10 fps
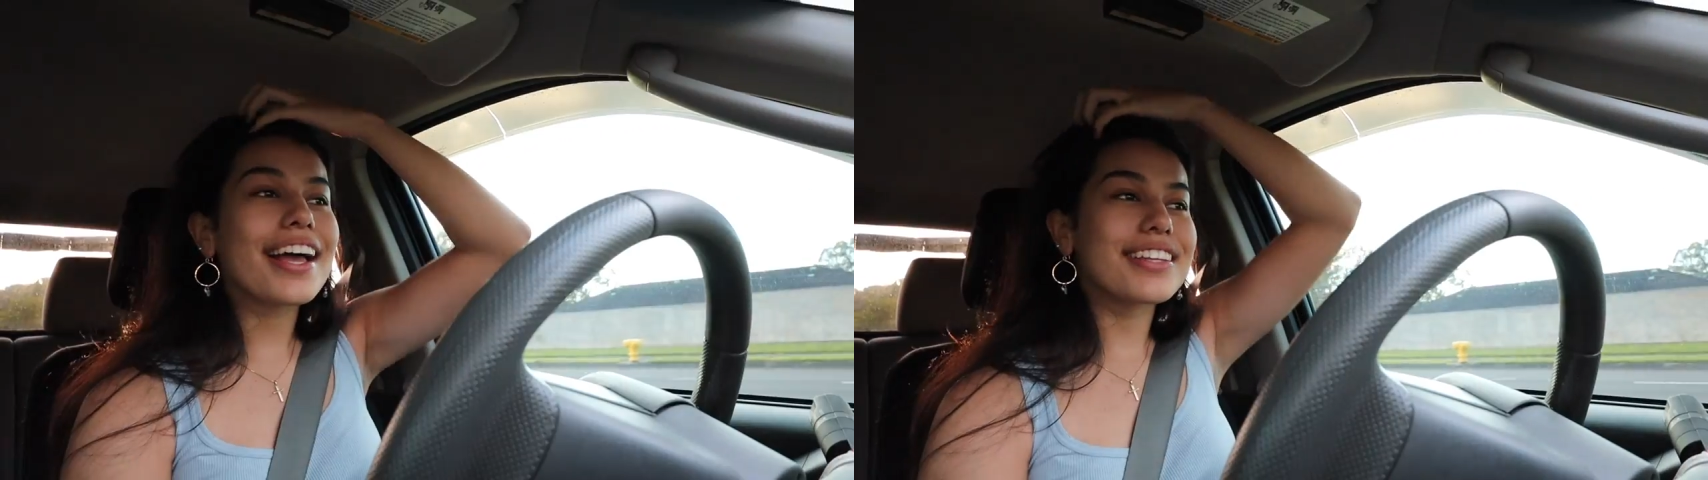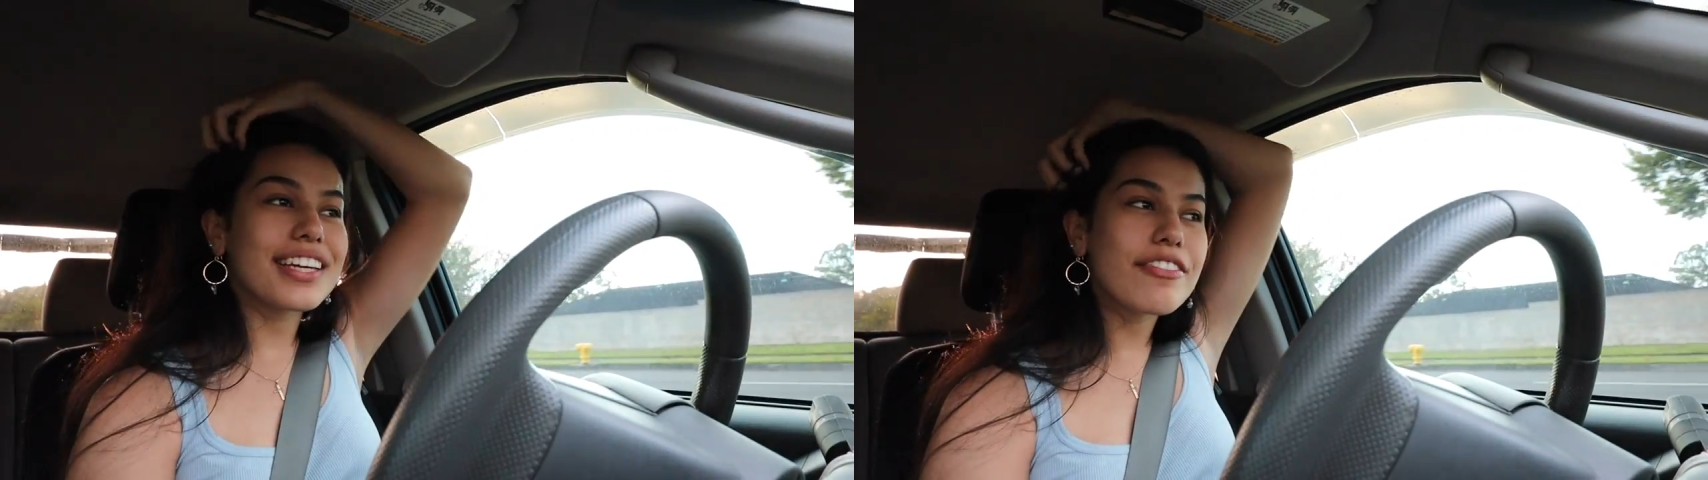
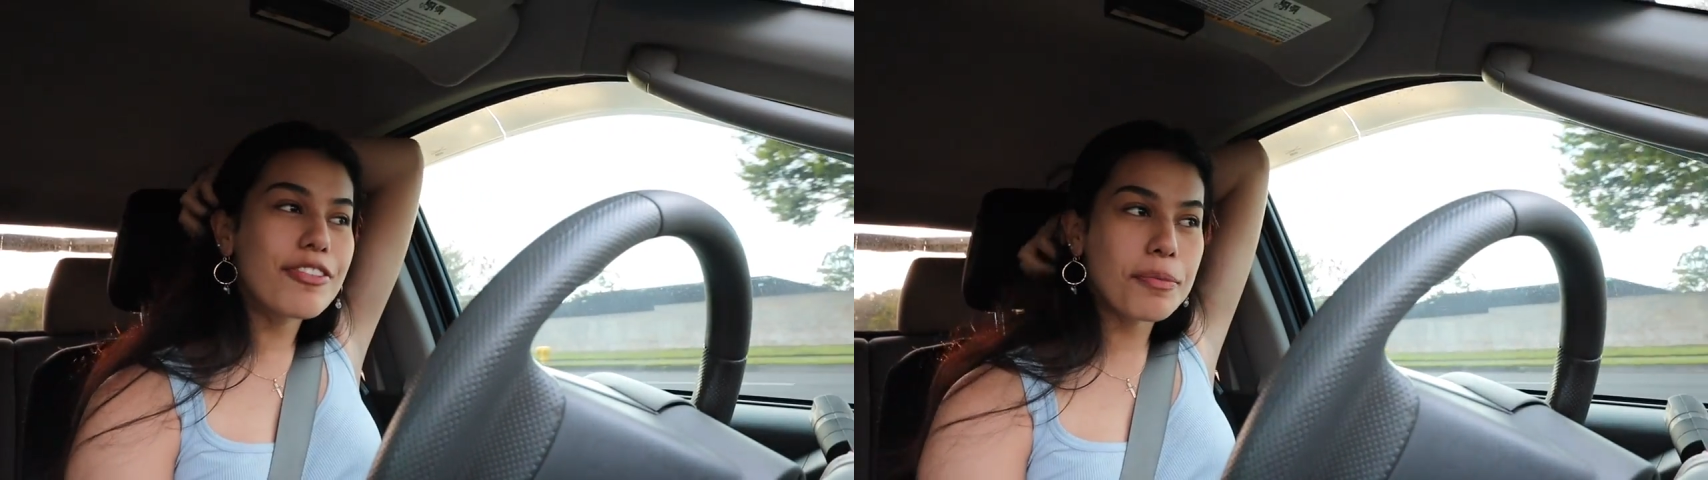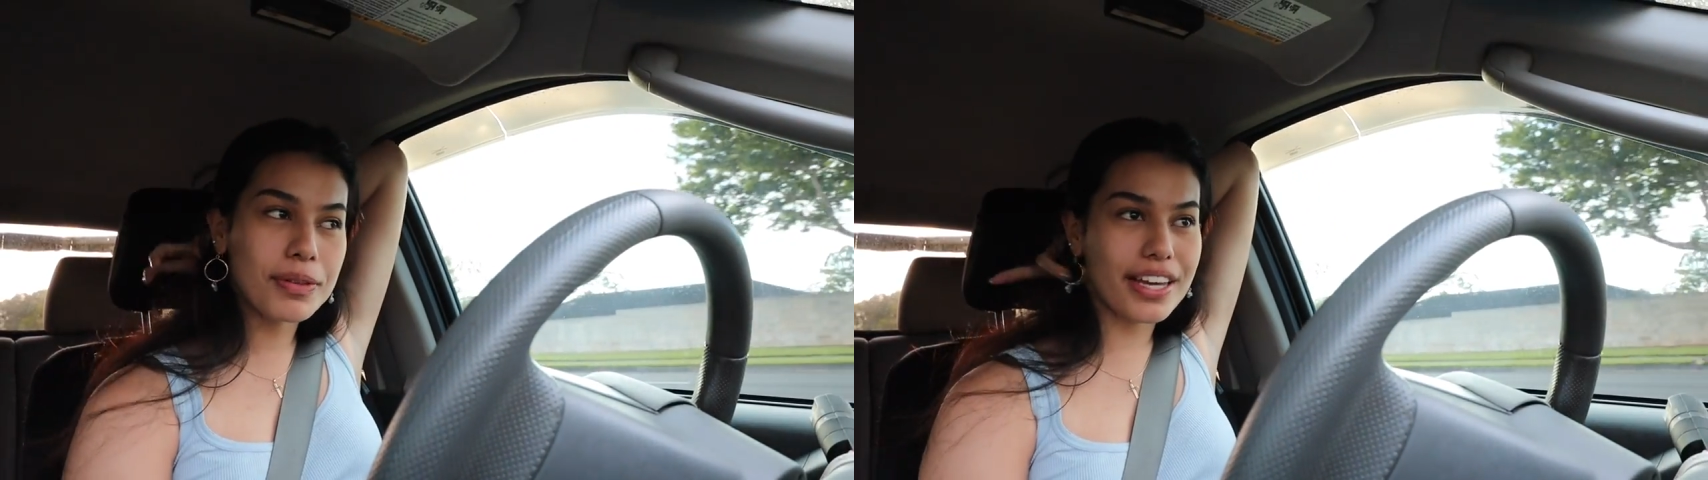I leave
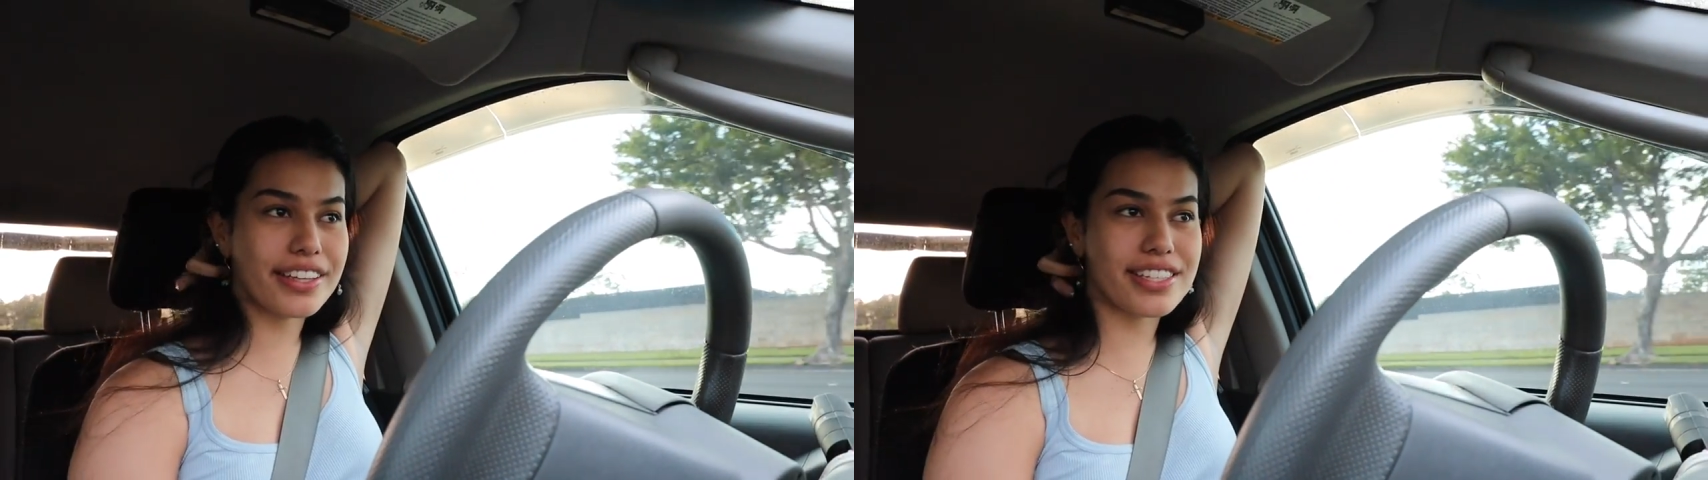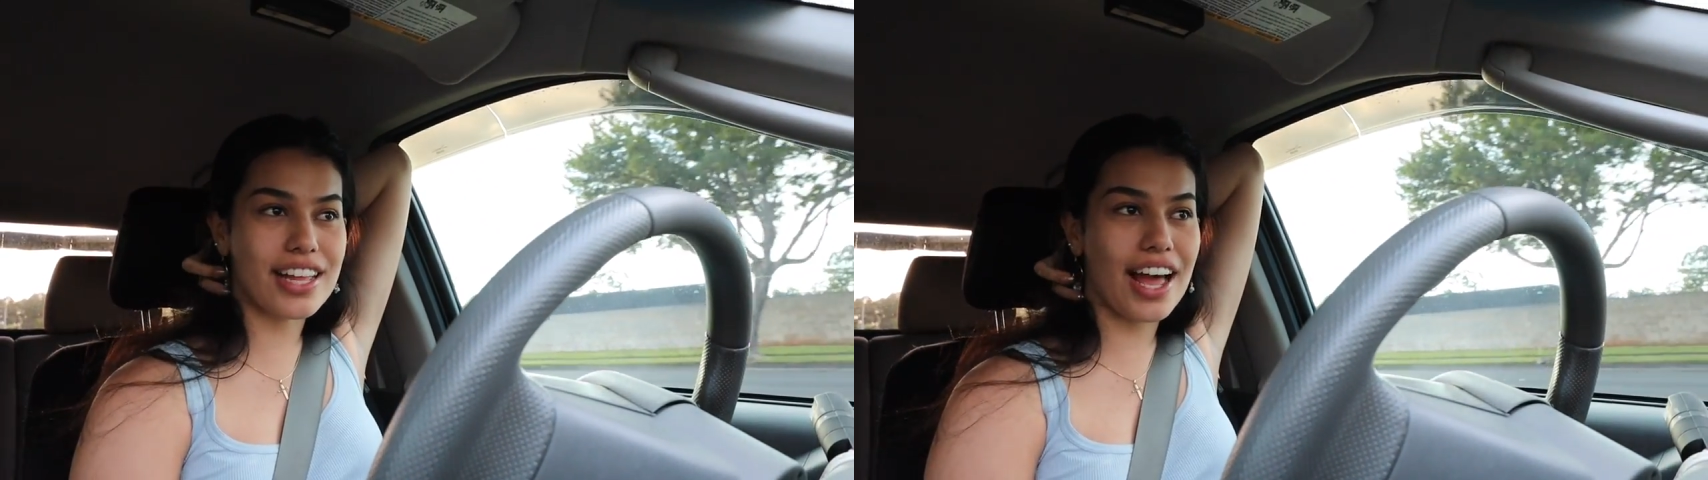for
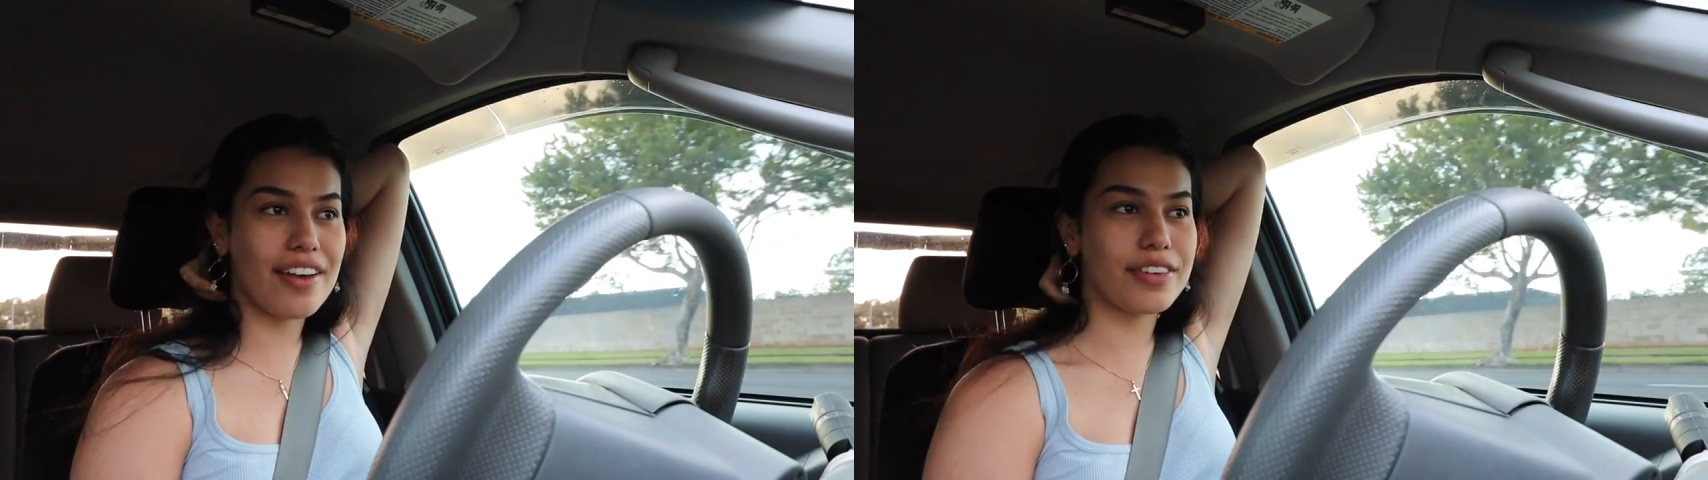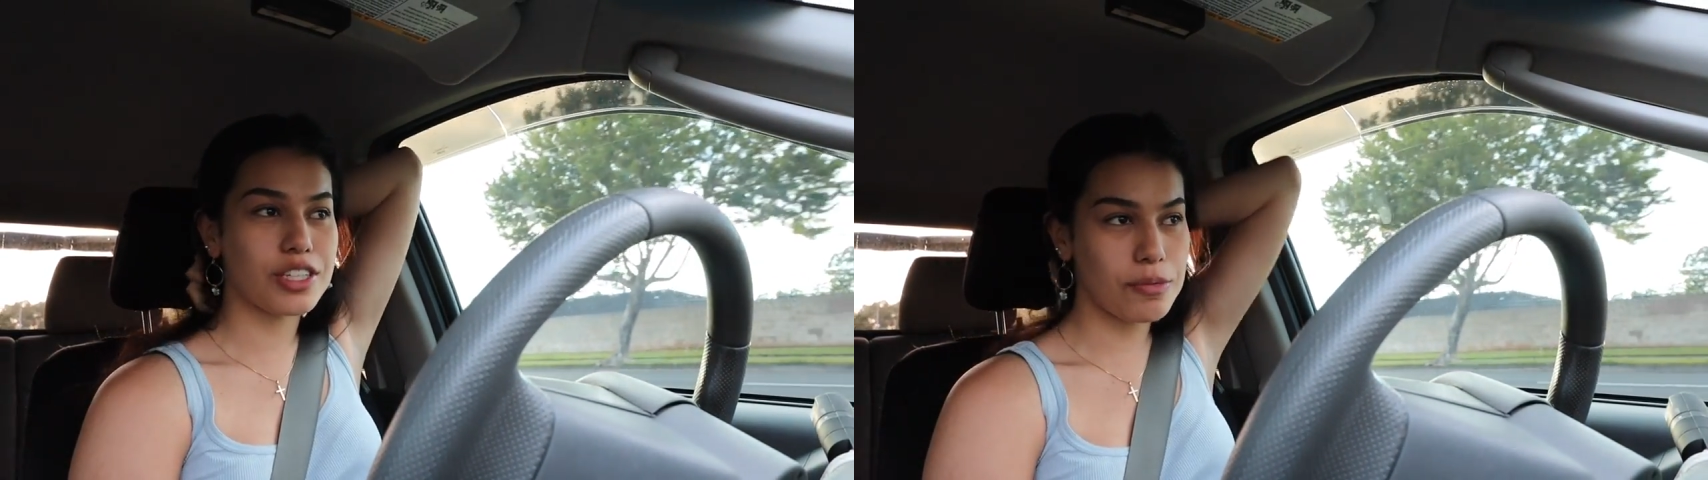Playlist
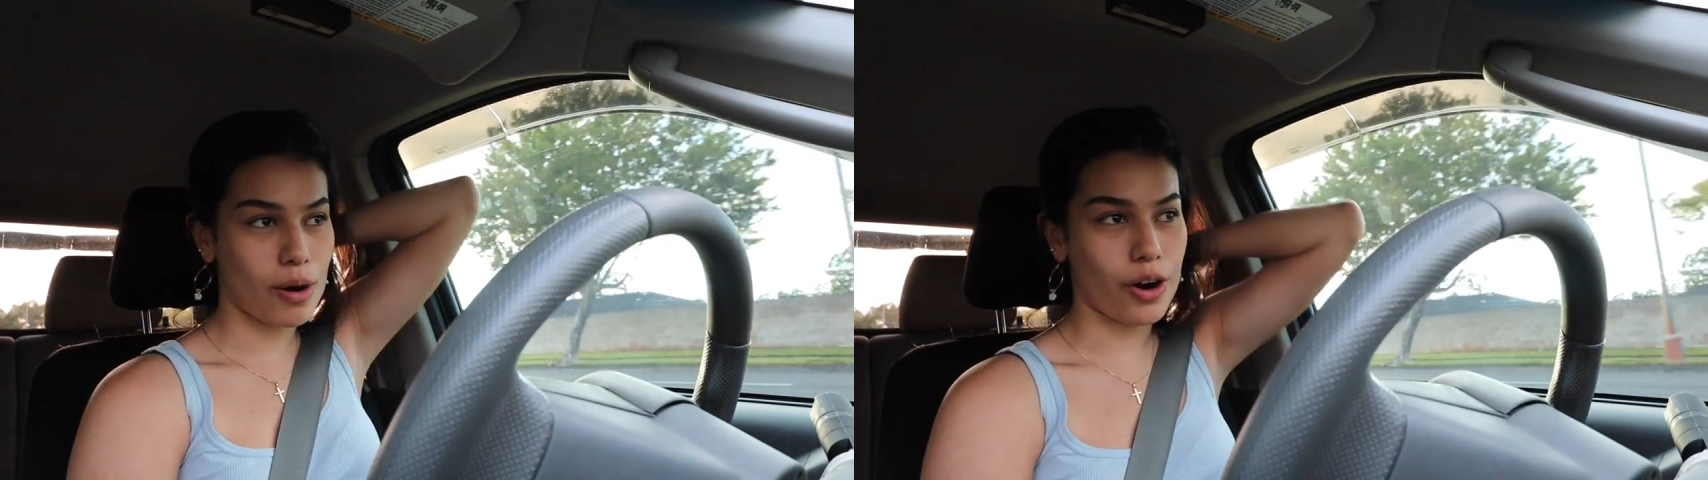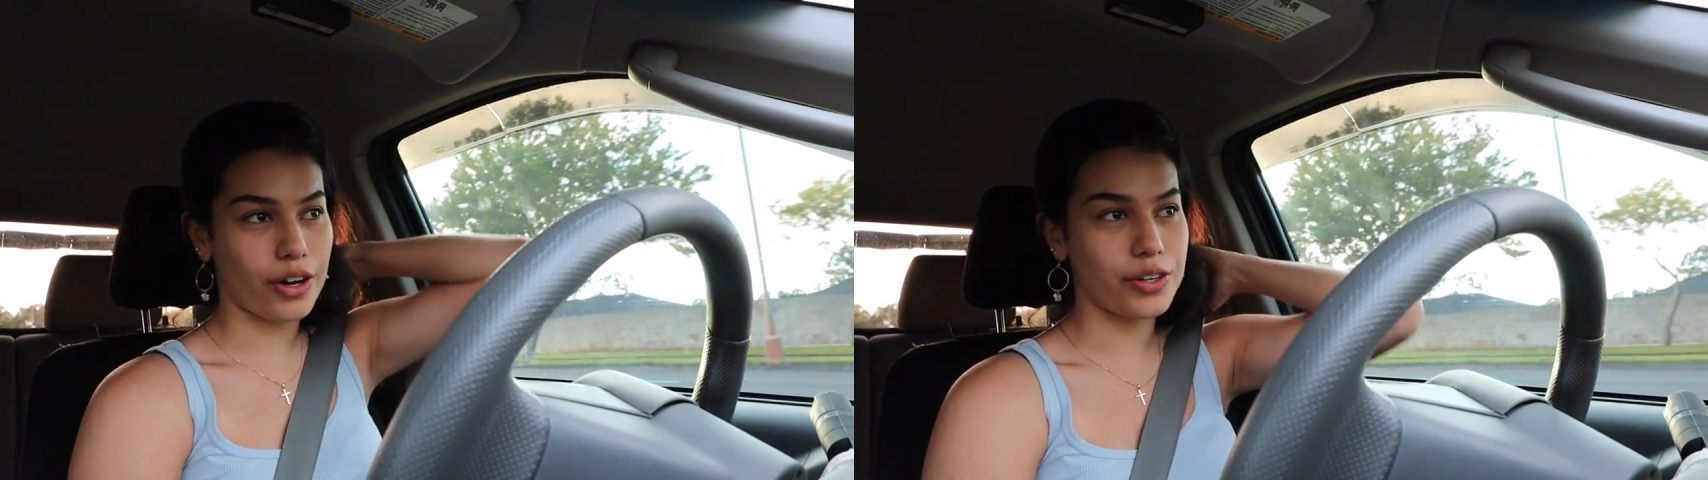Live
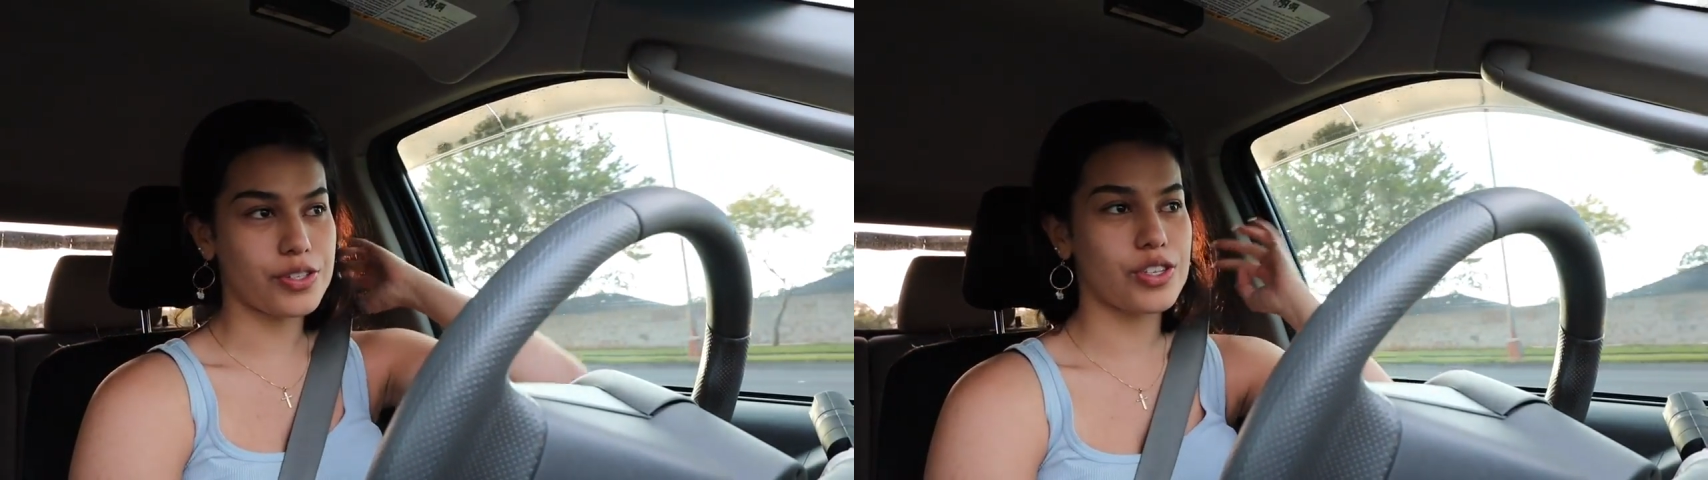tomorrow,